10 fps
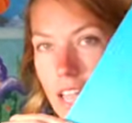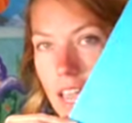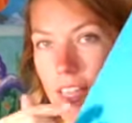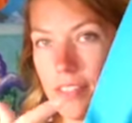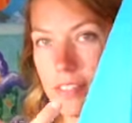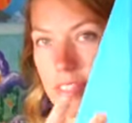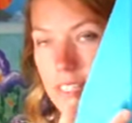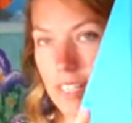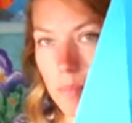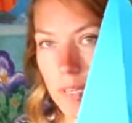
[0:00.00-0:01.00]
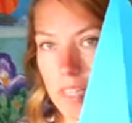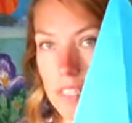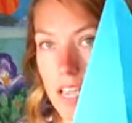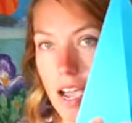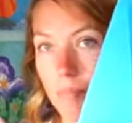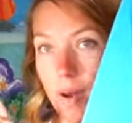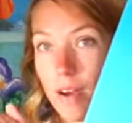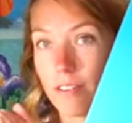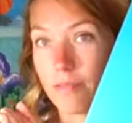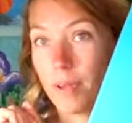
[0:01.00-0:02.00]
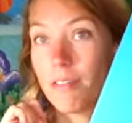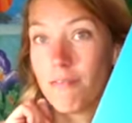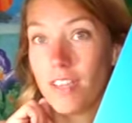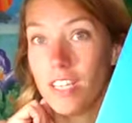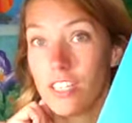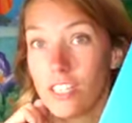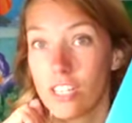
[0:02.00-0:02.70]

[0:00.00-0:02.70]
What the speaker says: and this is going to be the top part of my fish.